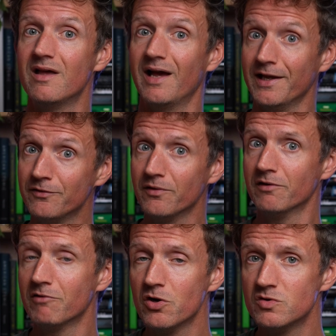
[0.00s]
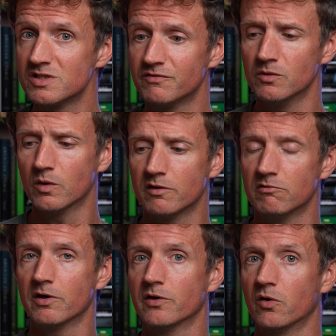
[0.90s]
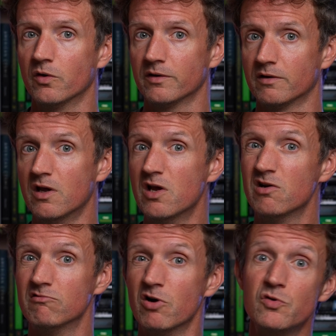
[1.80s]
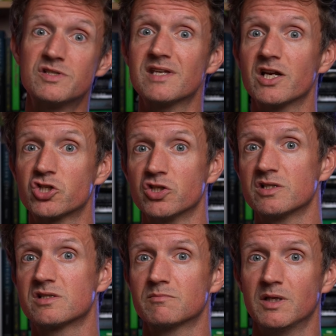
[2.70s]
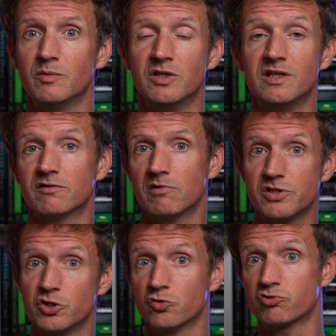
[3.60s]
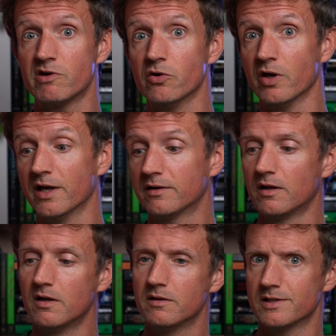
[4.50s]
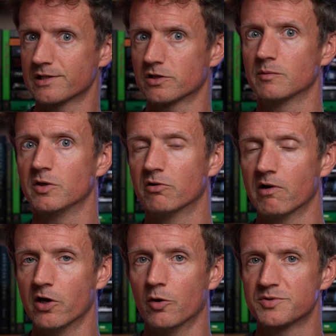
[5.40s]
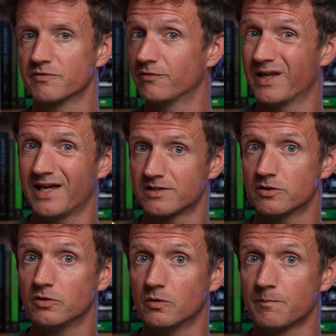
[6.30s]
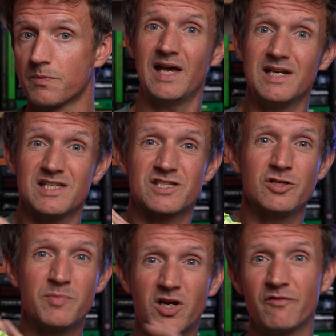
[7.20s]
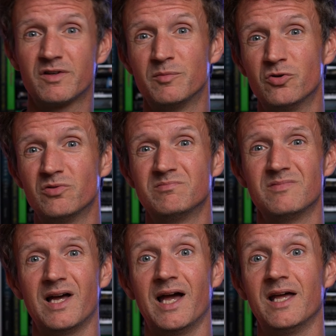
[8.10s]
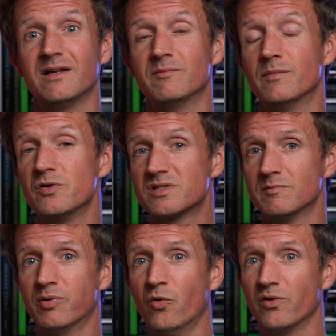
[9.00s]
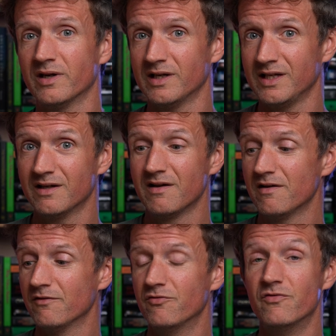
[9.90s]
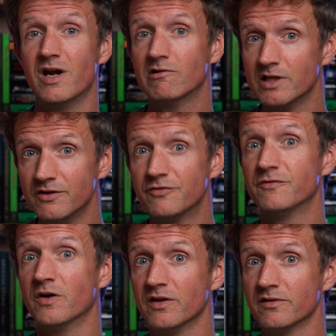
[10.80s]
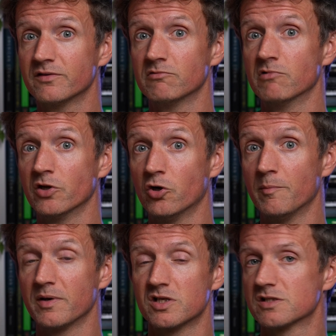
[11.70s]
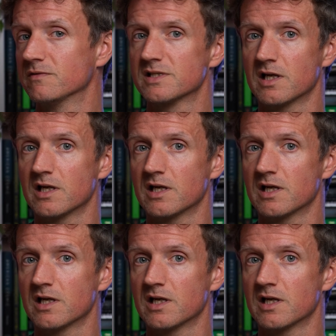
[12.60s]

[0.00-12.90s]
and on the roads. If you want to run on road sections, maybe you need to run to your trailhead, this is going to be a great option for that too. And it's super comfortable and most importantly, very fun to run on because of this